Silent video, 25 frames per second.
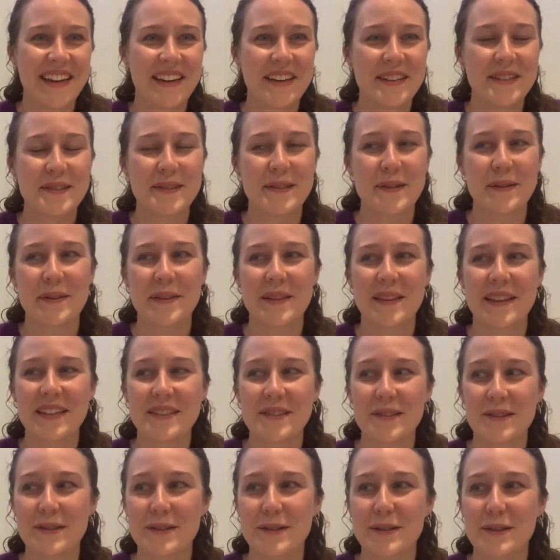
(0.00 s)
So these
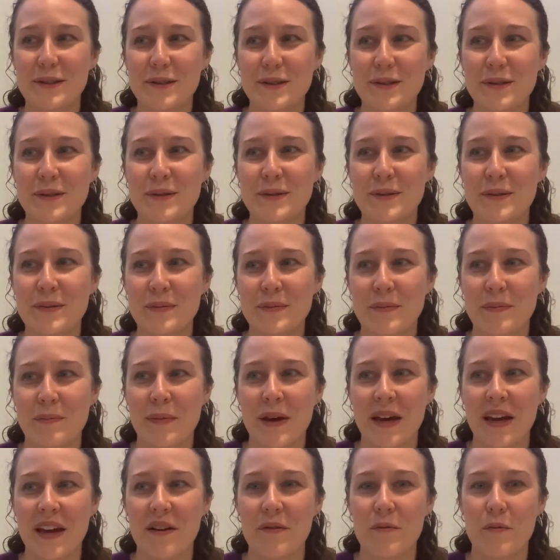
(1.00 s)
are the two
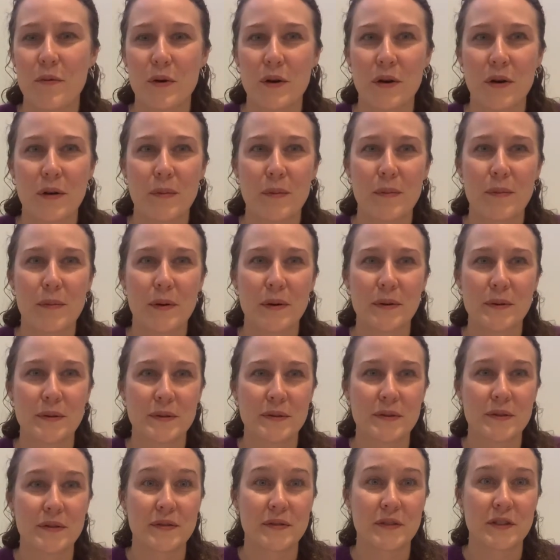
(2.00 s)
main wool
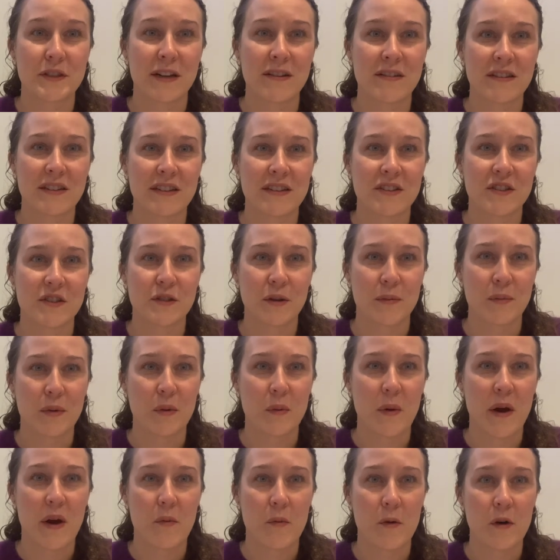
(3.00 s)
producers of Shetland jumper
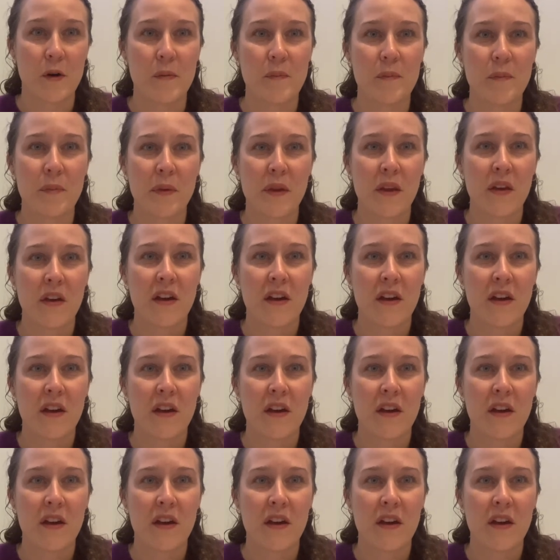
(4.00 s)
weight wool,